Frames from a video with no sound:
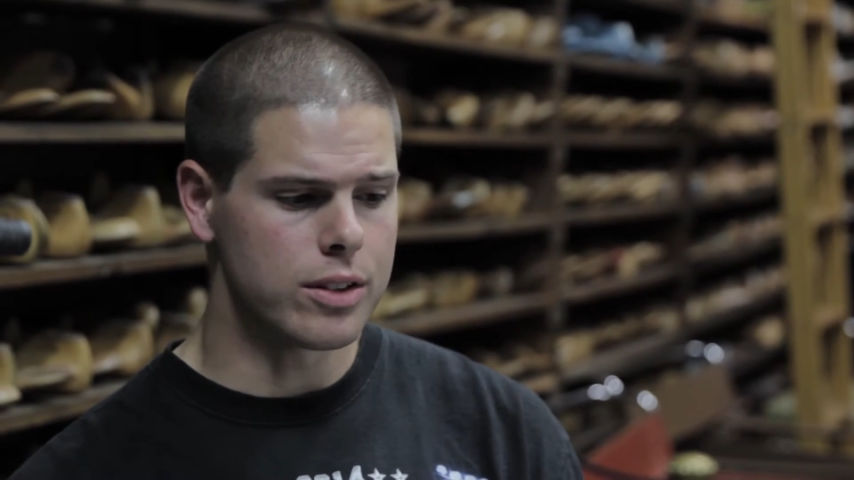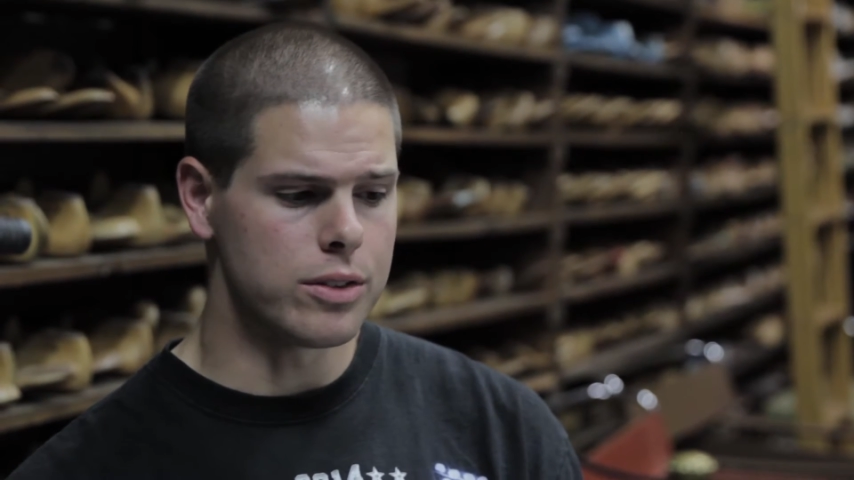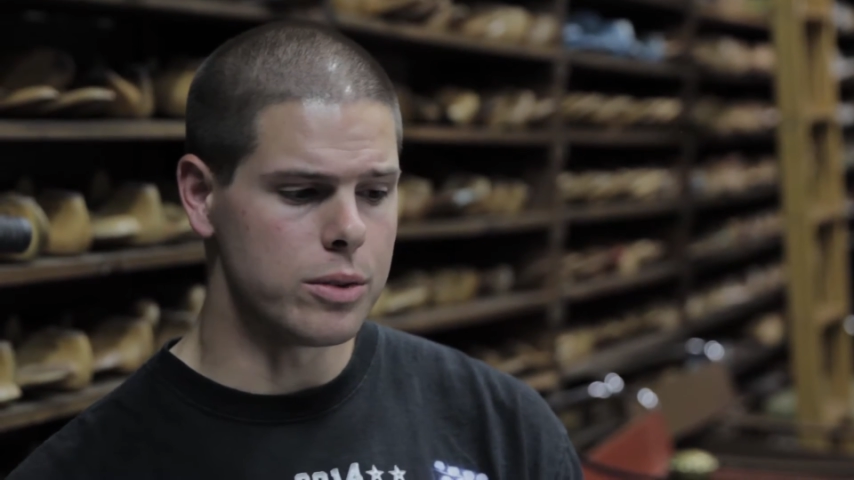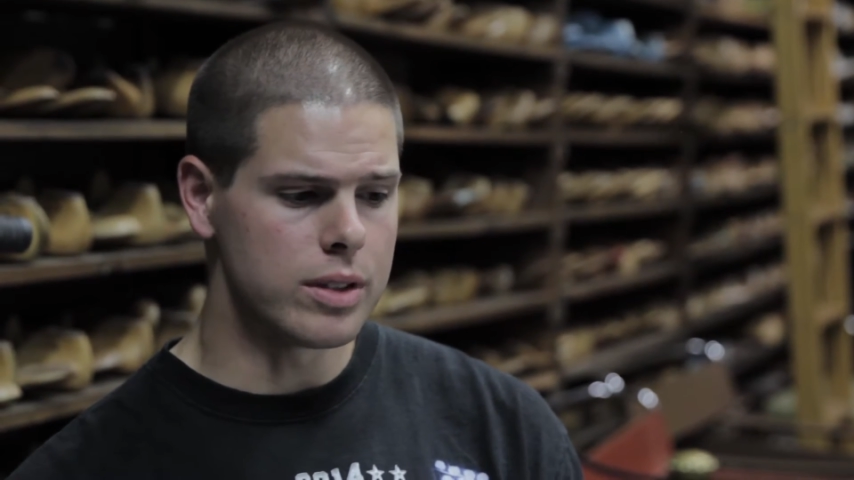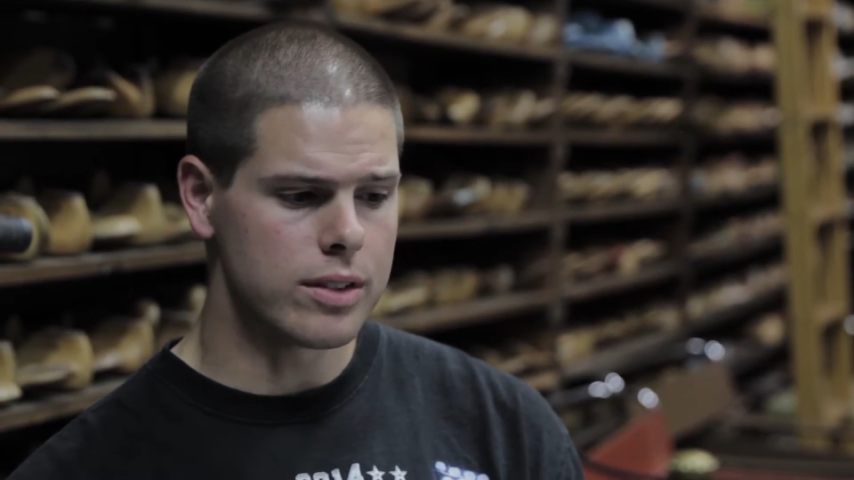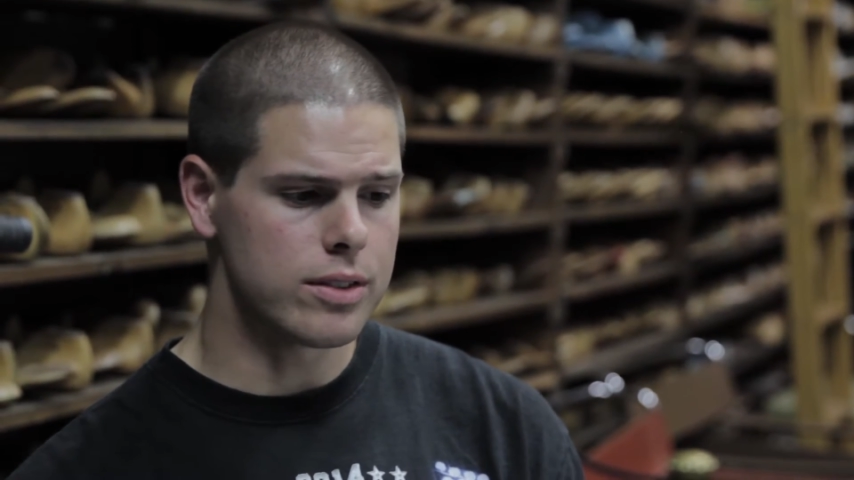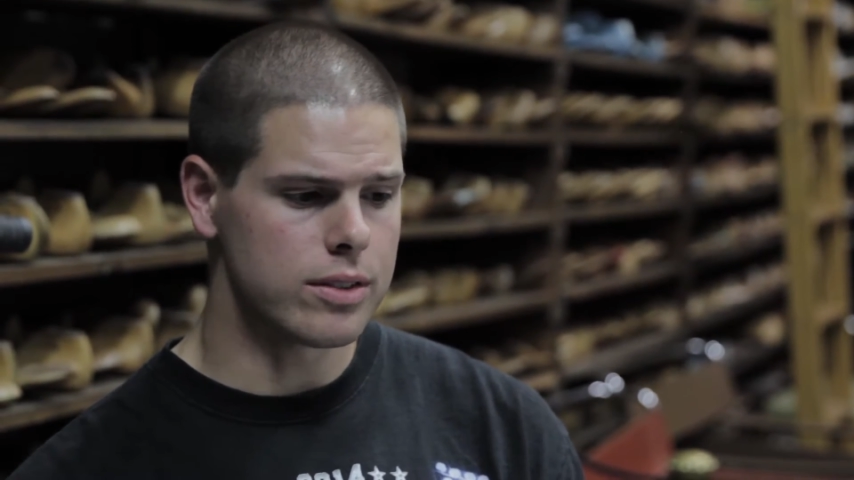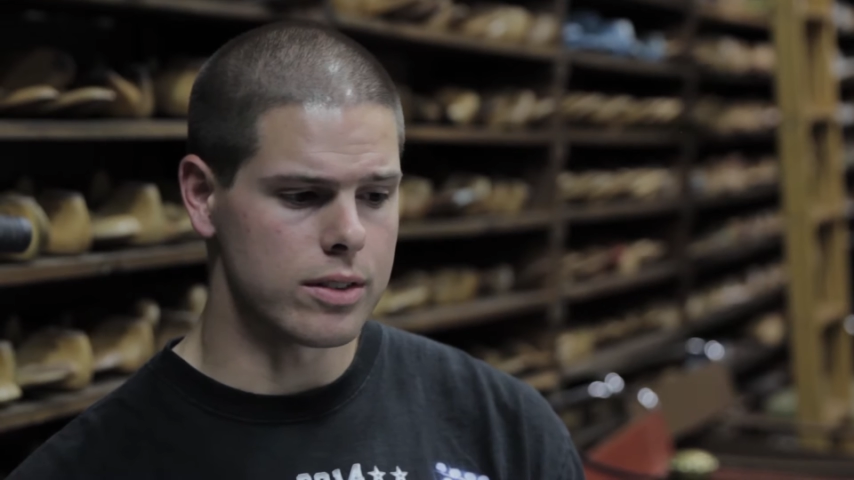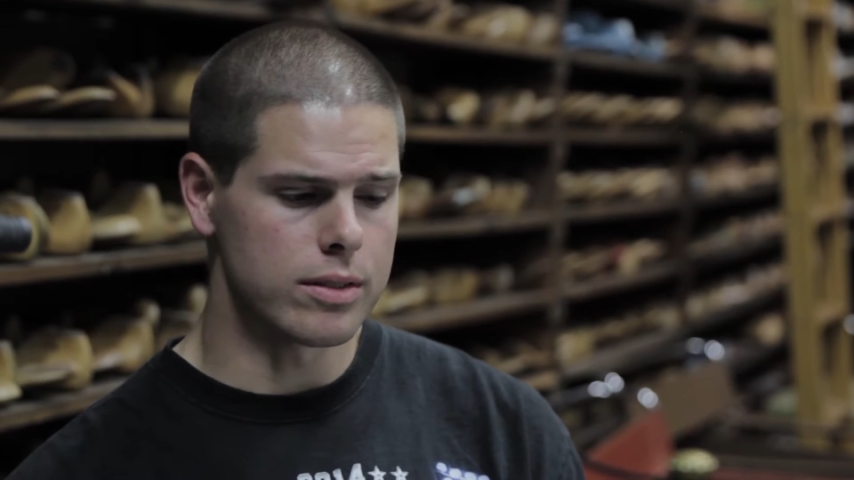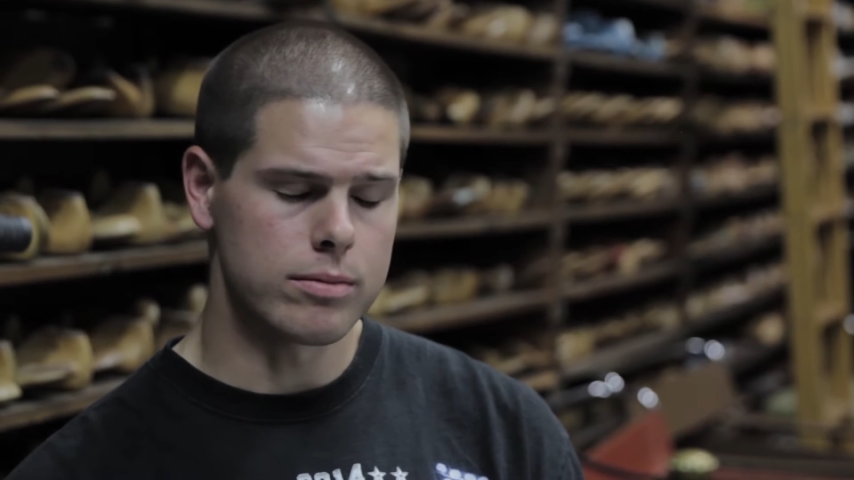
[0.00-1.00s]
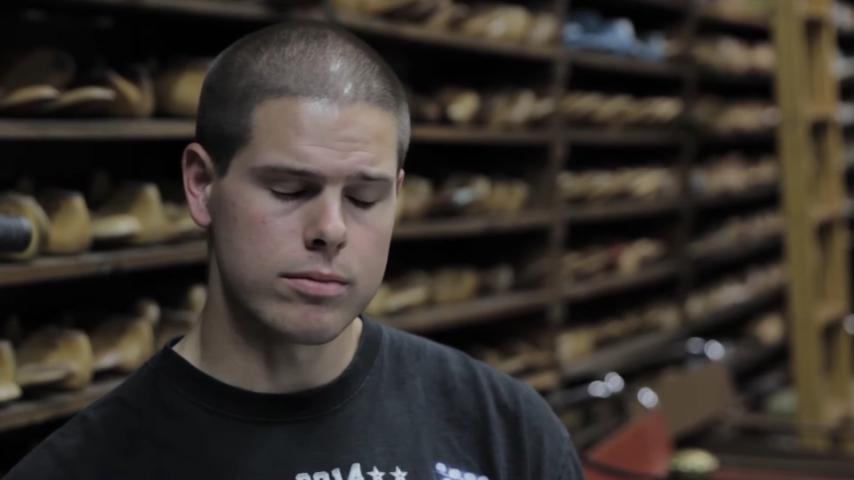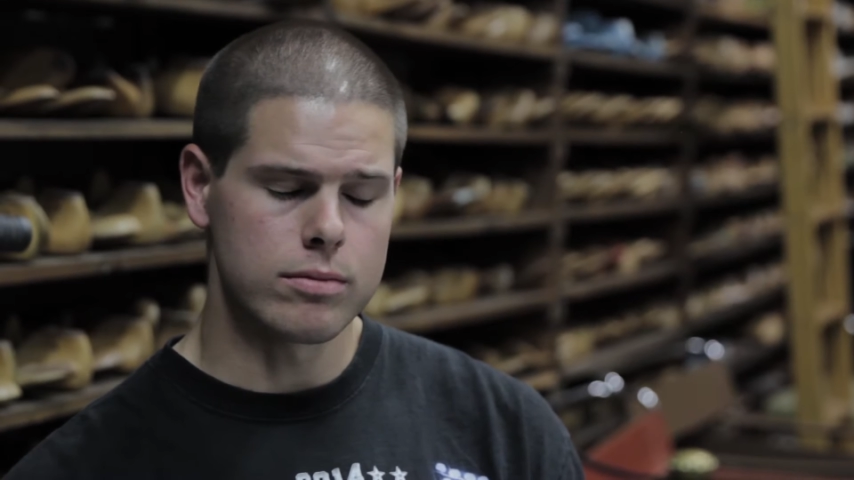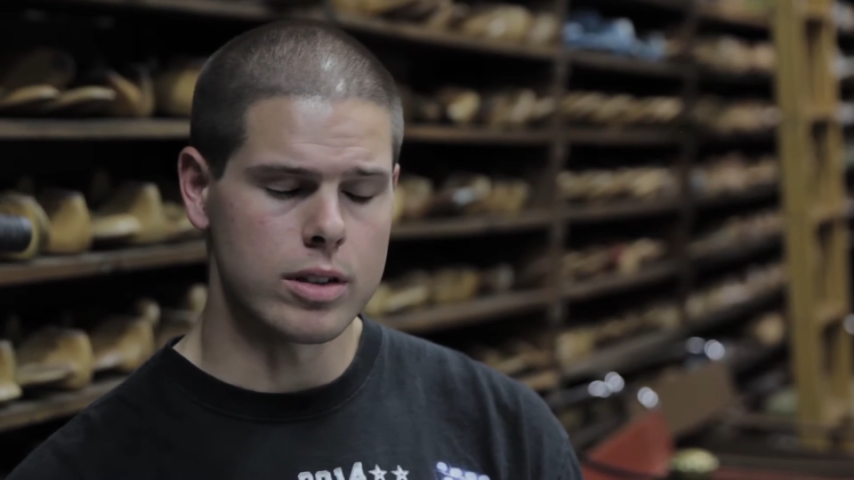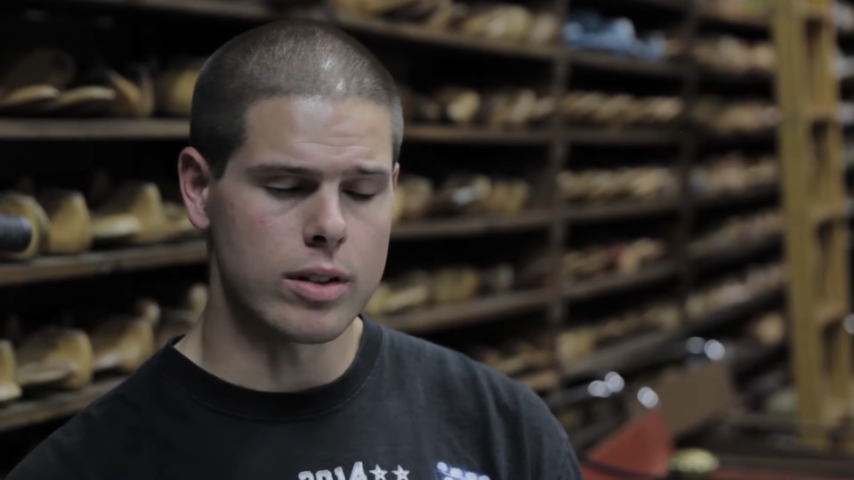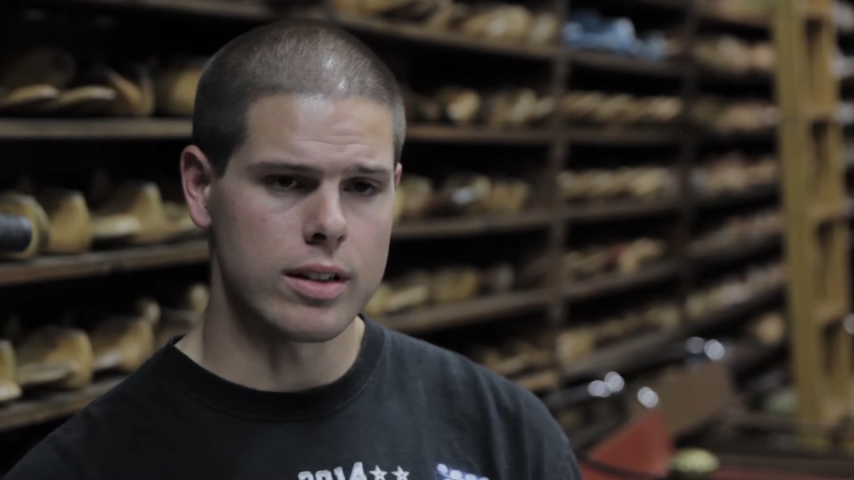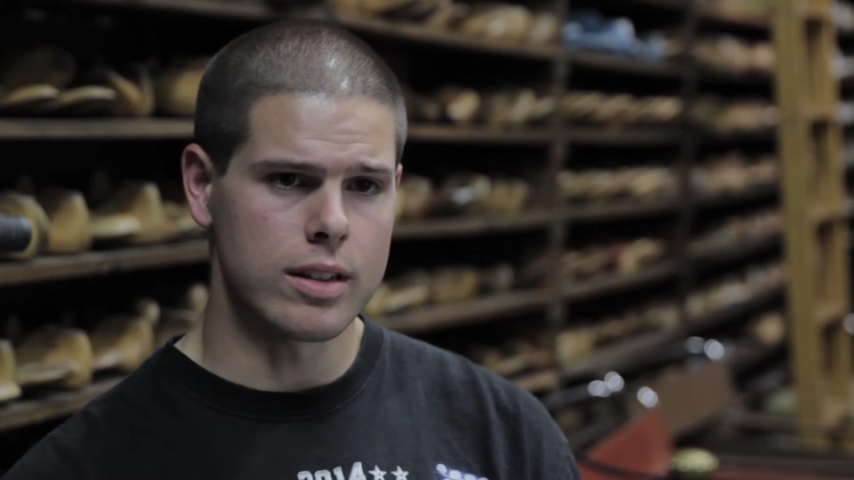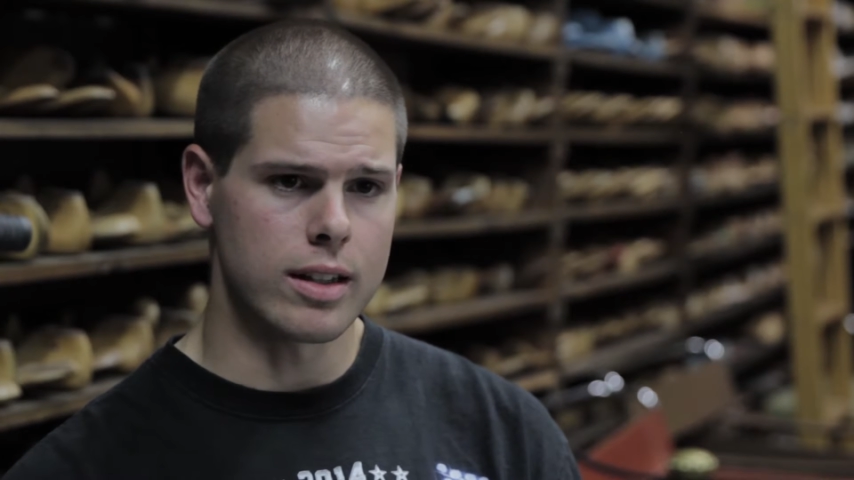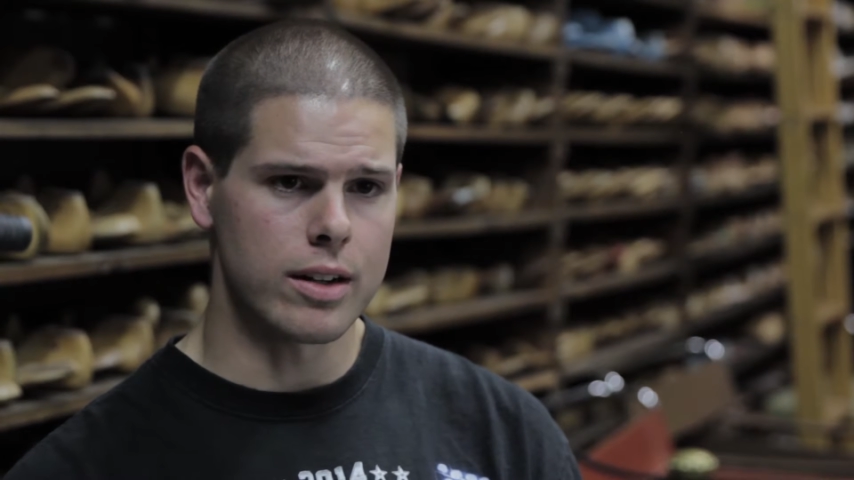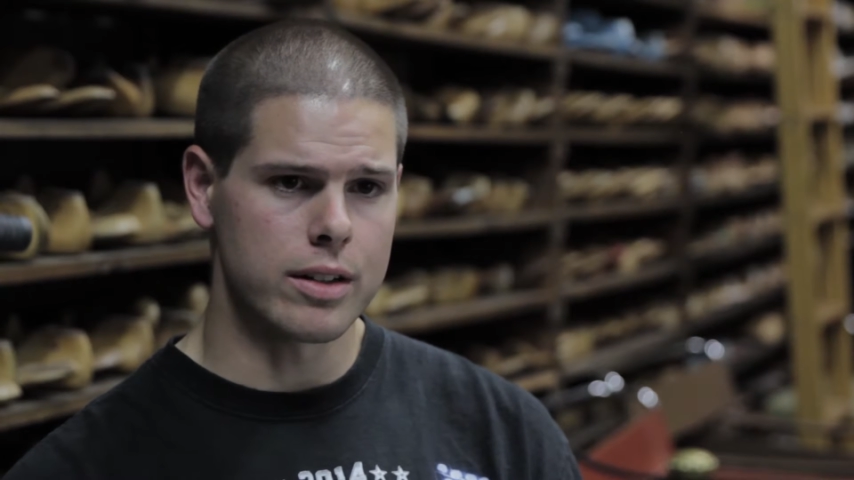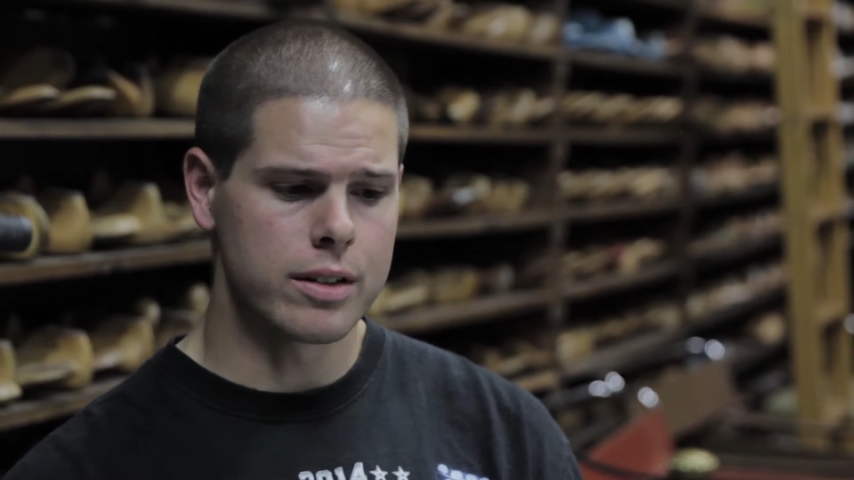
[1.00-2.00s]
to do this,
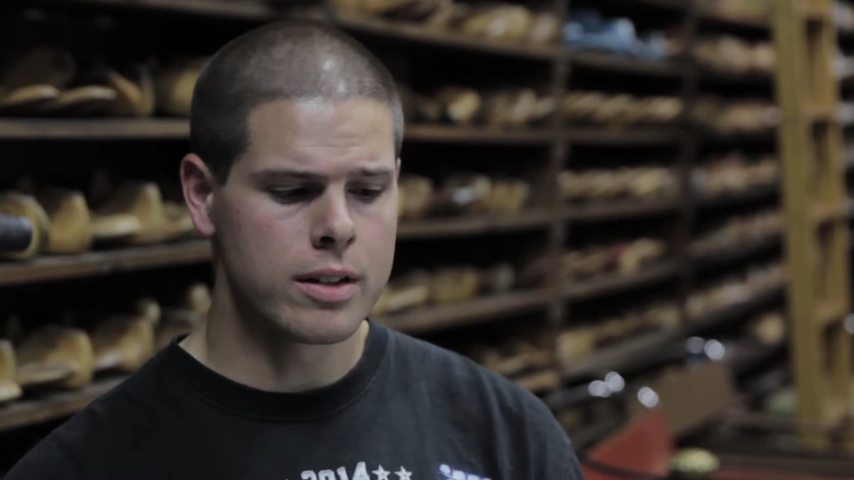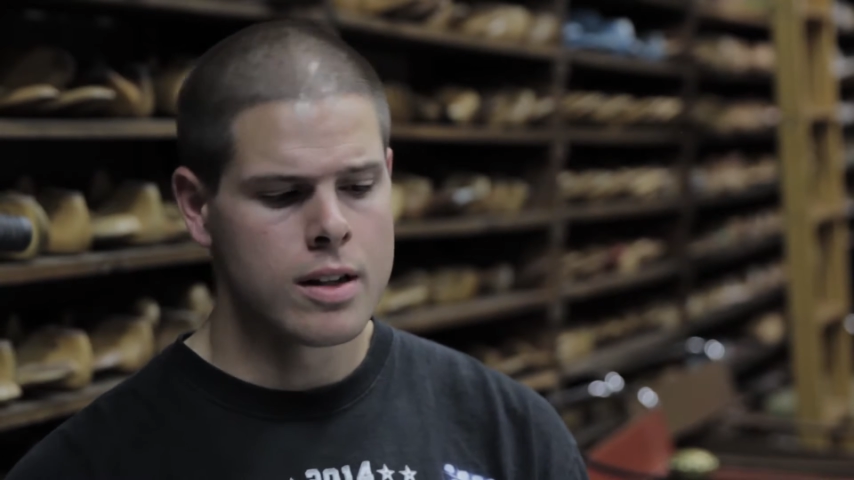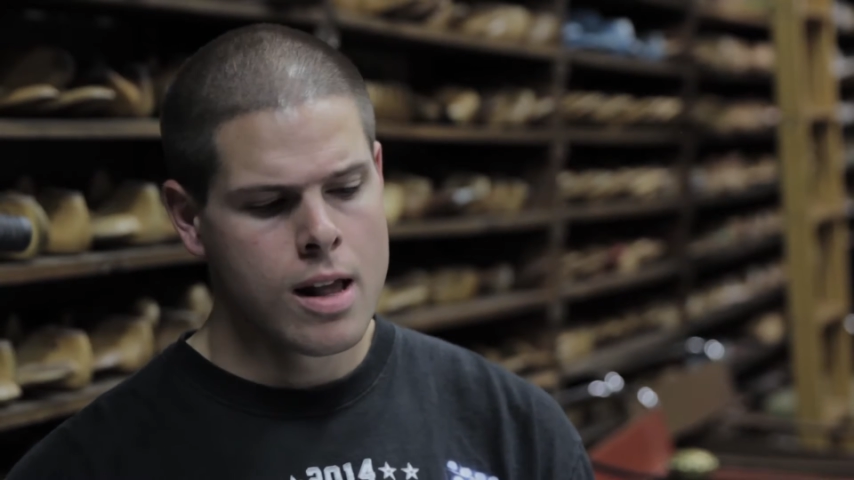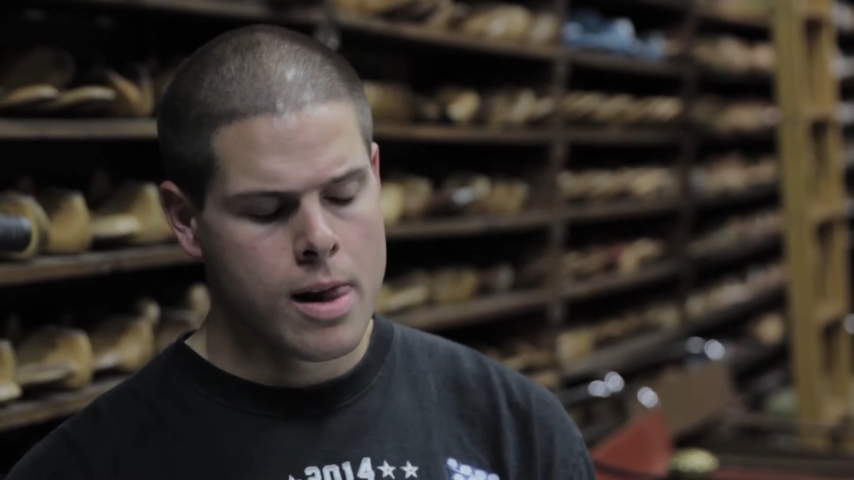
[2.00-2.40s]
anything out here.